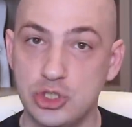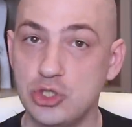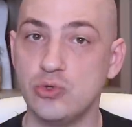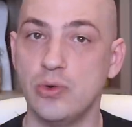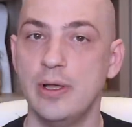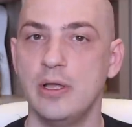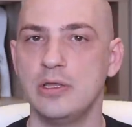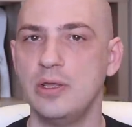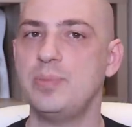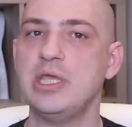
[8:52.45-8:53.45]
Two,
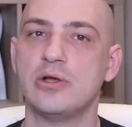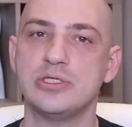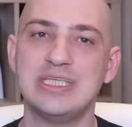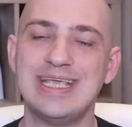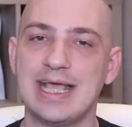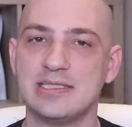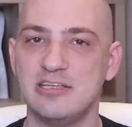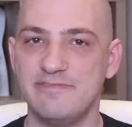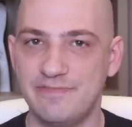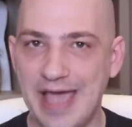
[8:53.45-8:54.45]
the PRC has
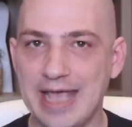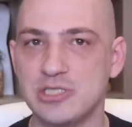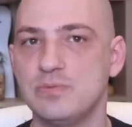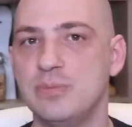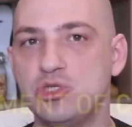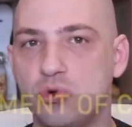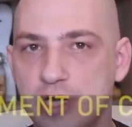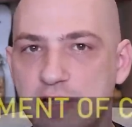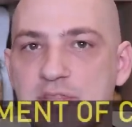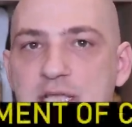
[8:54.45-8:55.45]
the vast
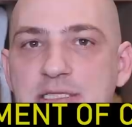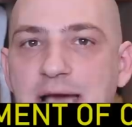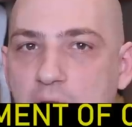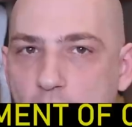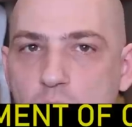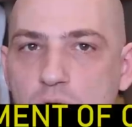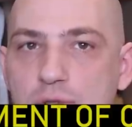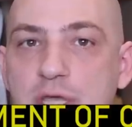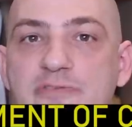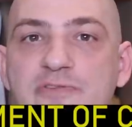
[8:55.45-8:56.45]
majority of the entire
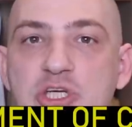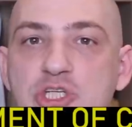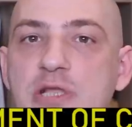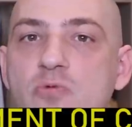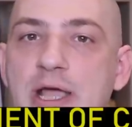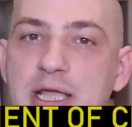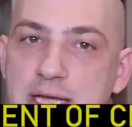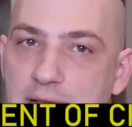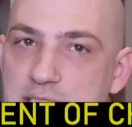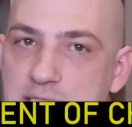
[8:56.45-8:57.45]
world officially
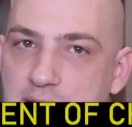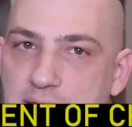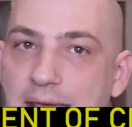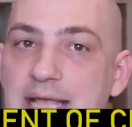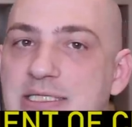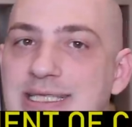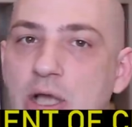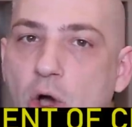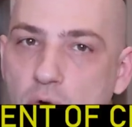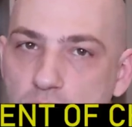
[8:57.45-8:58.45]
recognizing it as
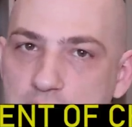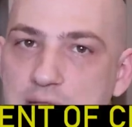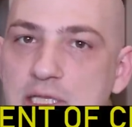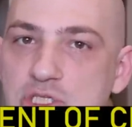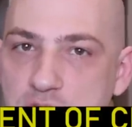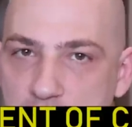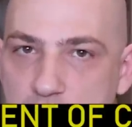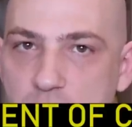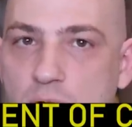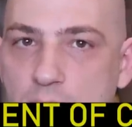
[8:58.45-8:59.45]
the only
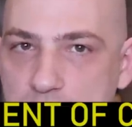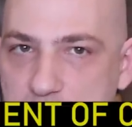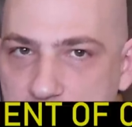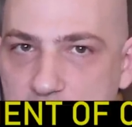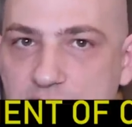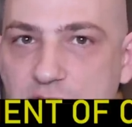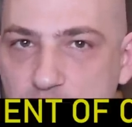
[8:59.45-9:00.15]
legitimate representative